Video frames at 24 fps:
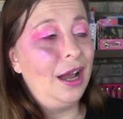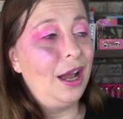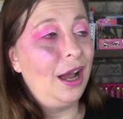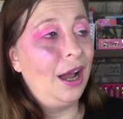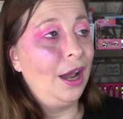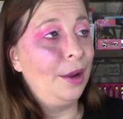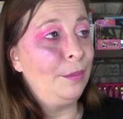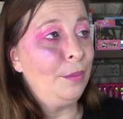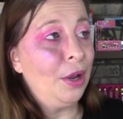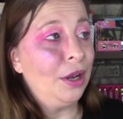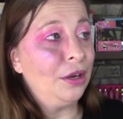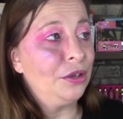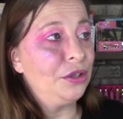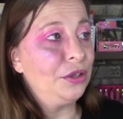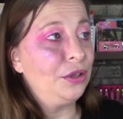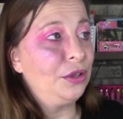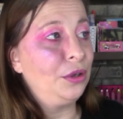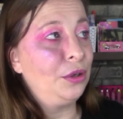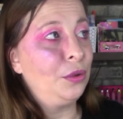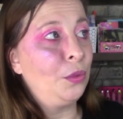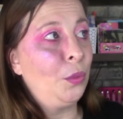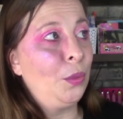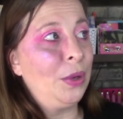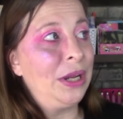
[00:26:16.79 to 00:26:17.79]
I'm actually
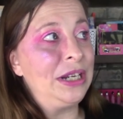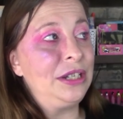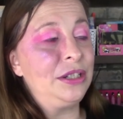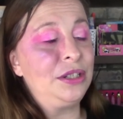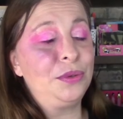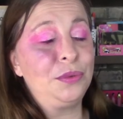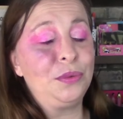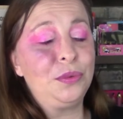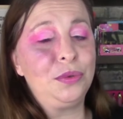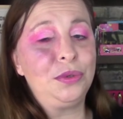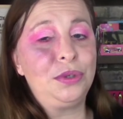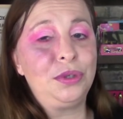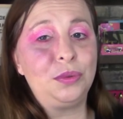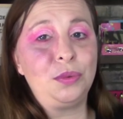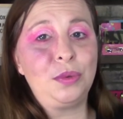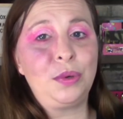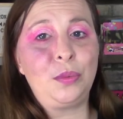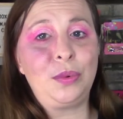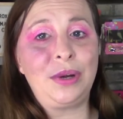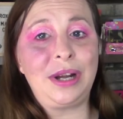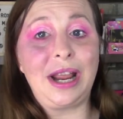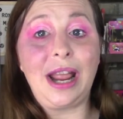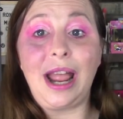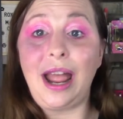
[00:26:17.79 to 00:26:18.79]
going to wait to do it
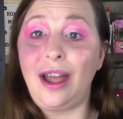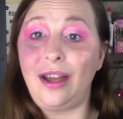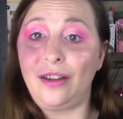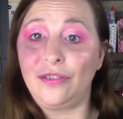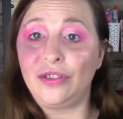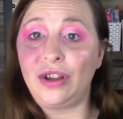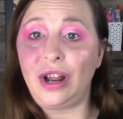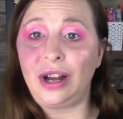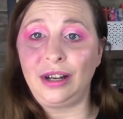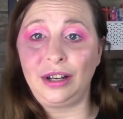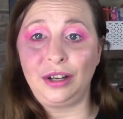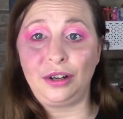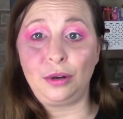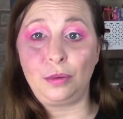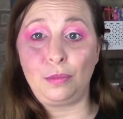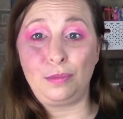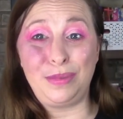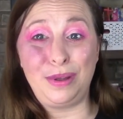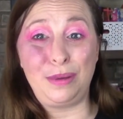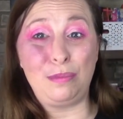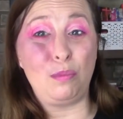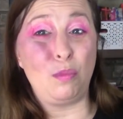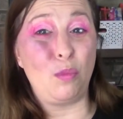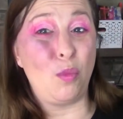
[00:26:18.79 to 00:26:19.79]
when I have a little
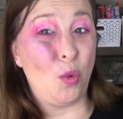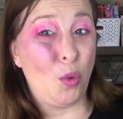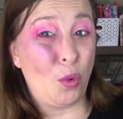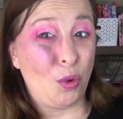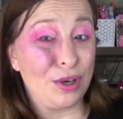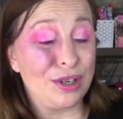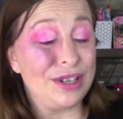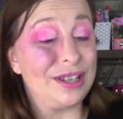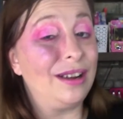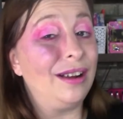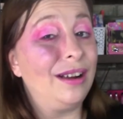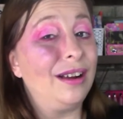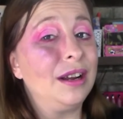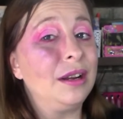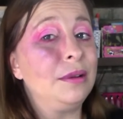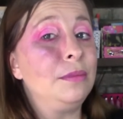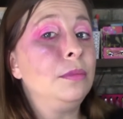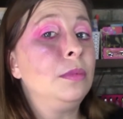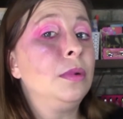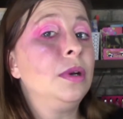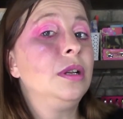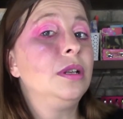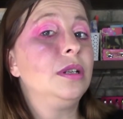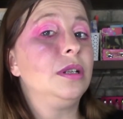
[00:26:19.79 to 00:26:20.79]
bit more
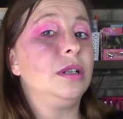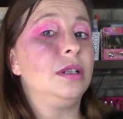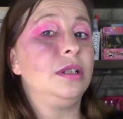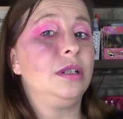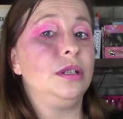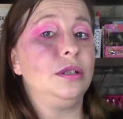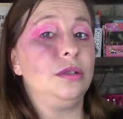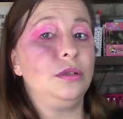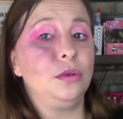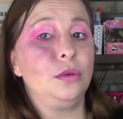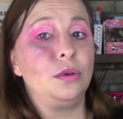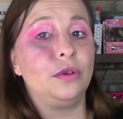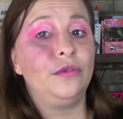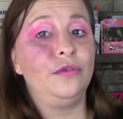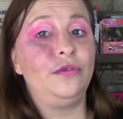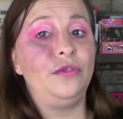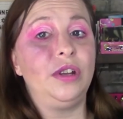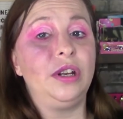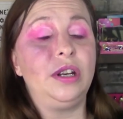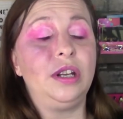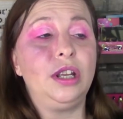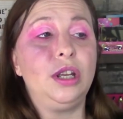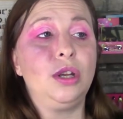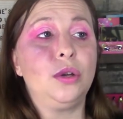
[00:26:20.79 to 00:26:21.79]
time to do a
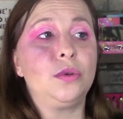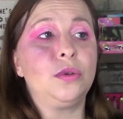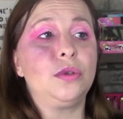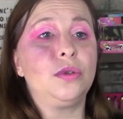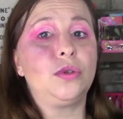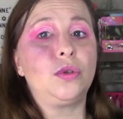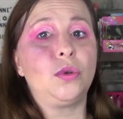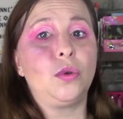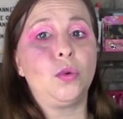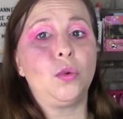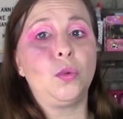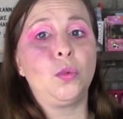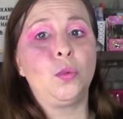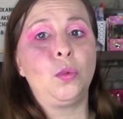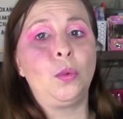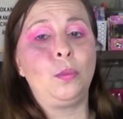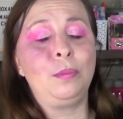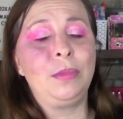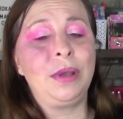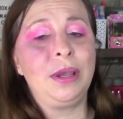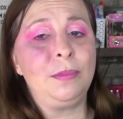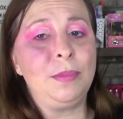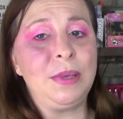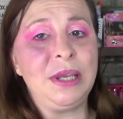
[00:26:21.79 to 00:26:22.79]
video, so
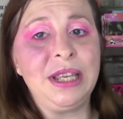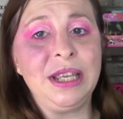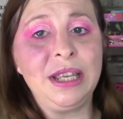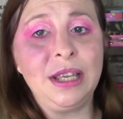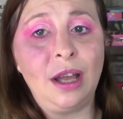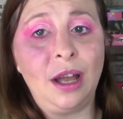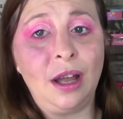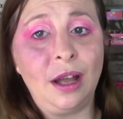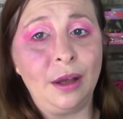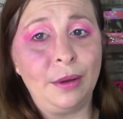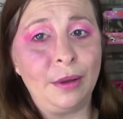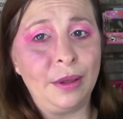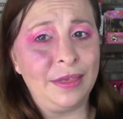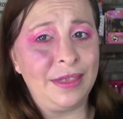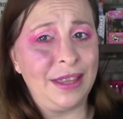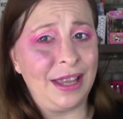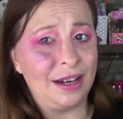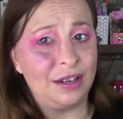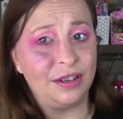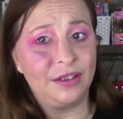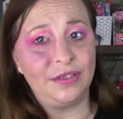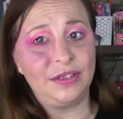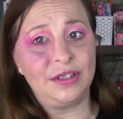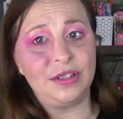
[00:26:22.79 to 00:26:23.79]
maybe the
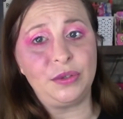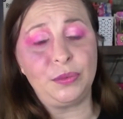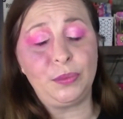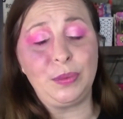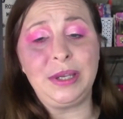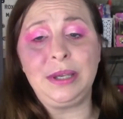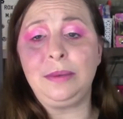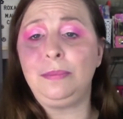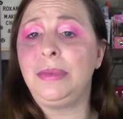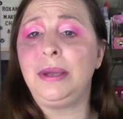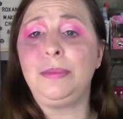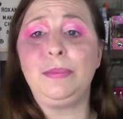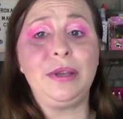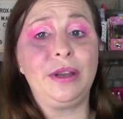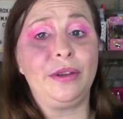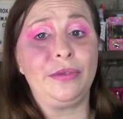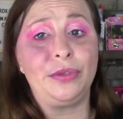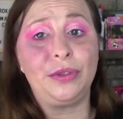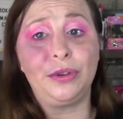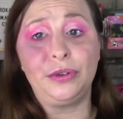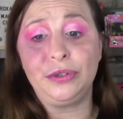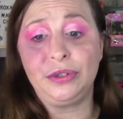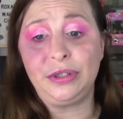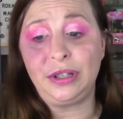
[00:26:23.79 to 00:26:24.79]
end of this week, maybe on
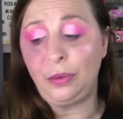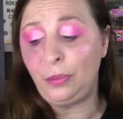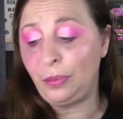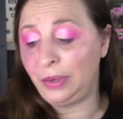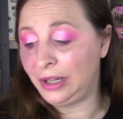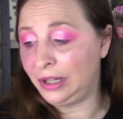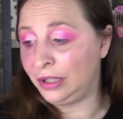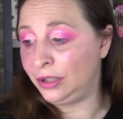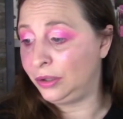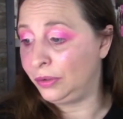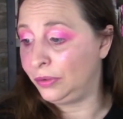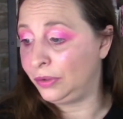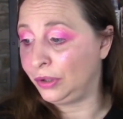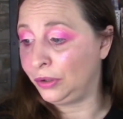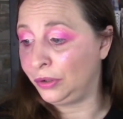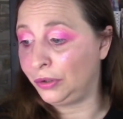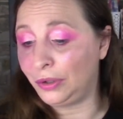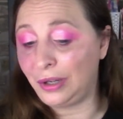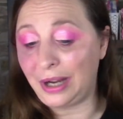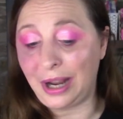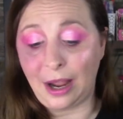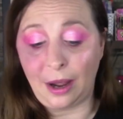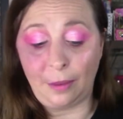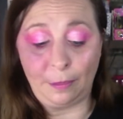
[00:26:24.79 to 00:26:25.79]
Thursday when I do the
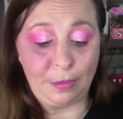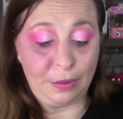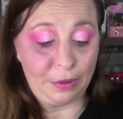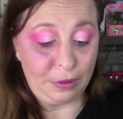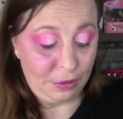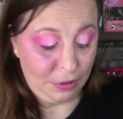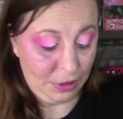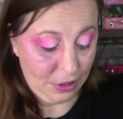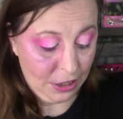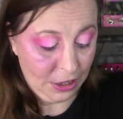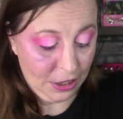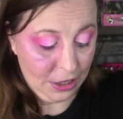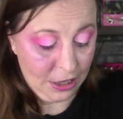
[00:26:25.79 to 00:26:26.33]
Good Apple